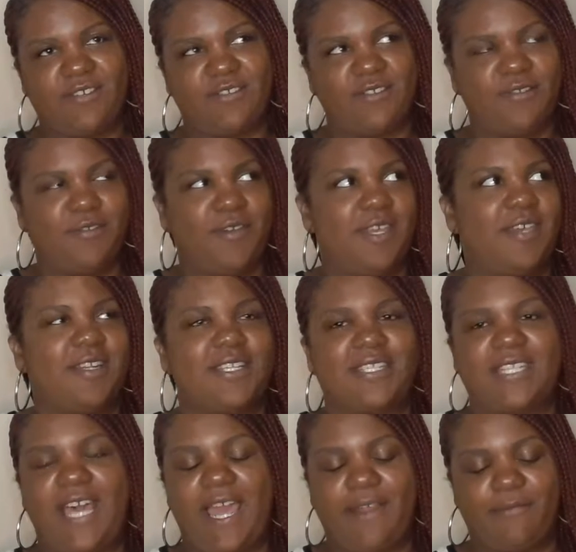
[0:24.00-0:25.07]
you hear the
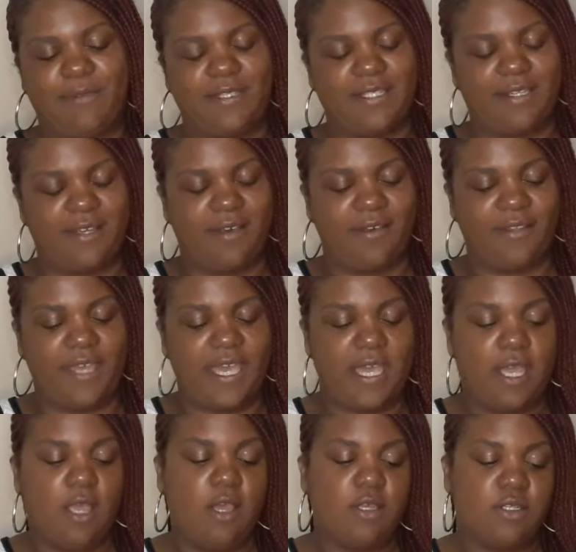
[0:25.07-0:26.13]
sirens and all
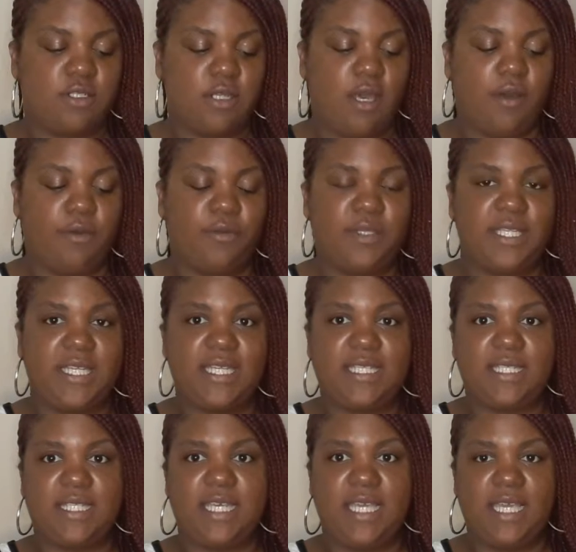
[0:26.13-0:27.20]
that. So
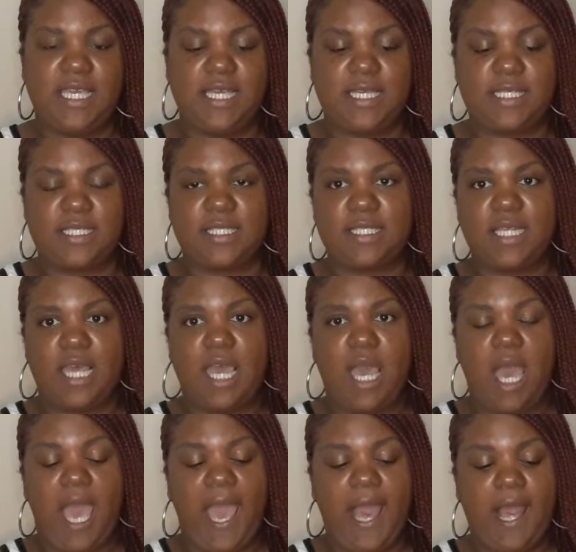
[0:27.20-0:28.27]
this is
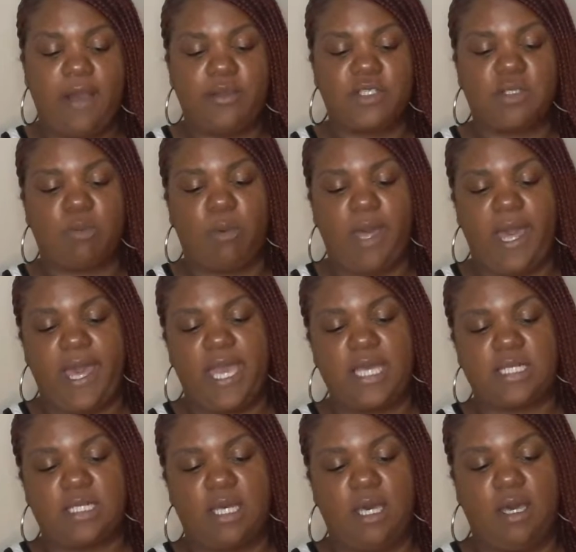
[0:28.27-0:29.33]

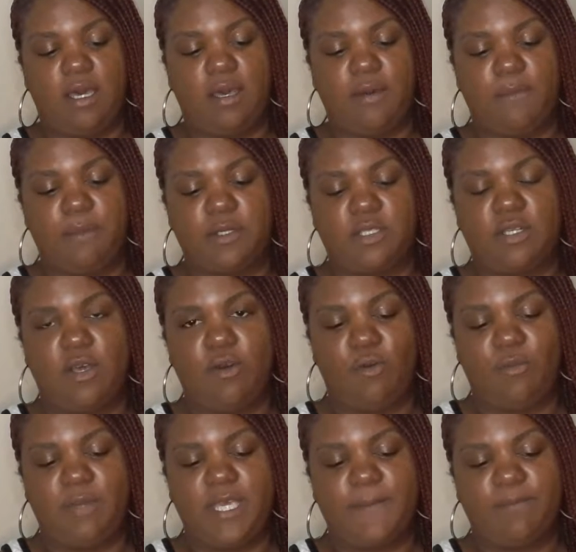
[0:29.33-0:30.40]
Housewives of
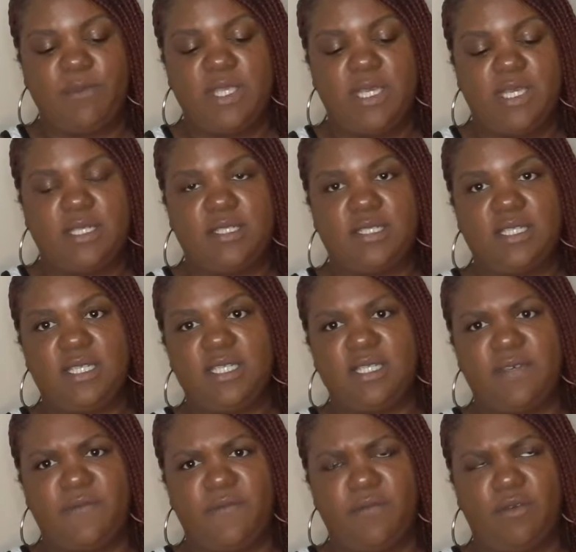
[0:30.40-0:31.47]
Potomac,
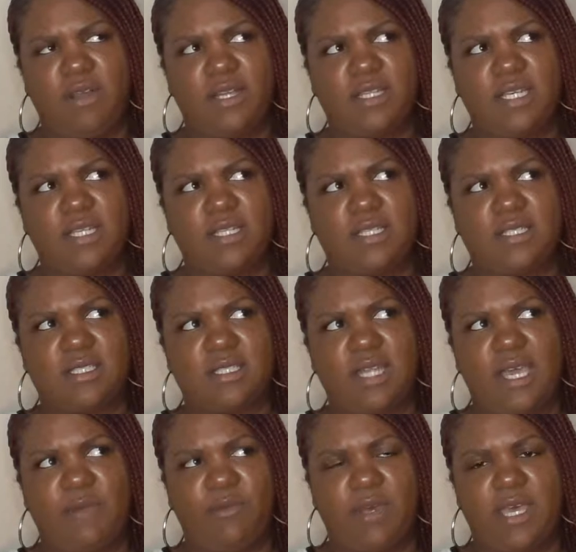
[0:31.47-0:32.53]
season 4. I think this is
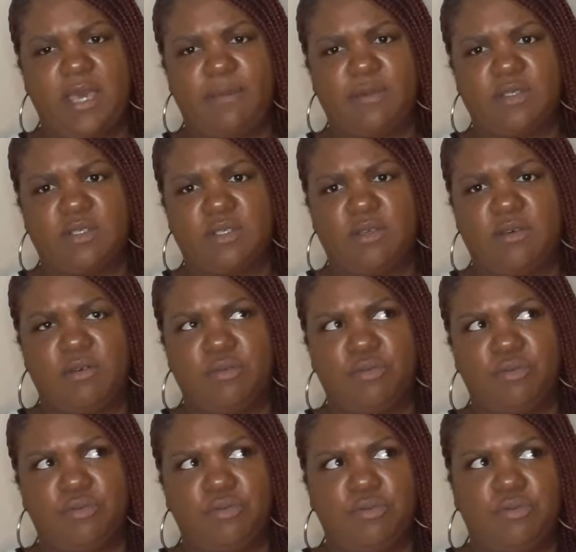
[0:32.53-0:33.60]
like what,
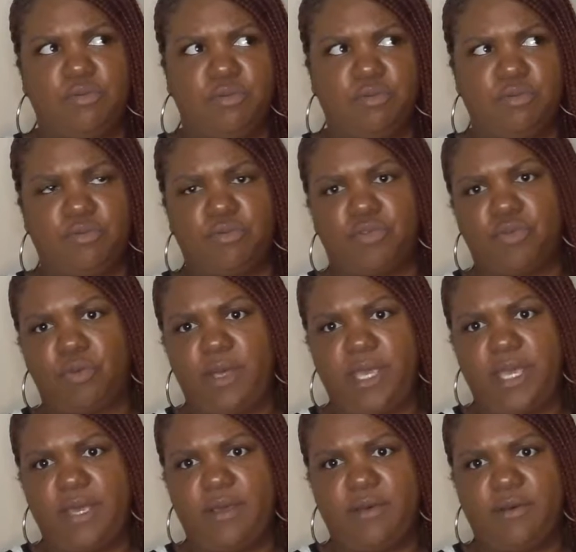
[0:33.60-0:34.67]
episode
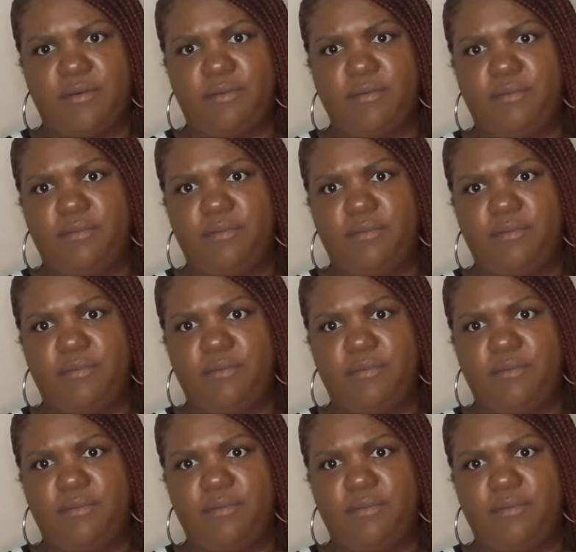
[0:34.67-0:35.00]
12?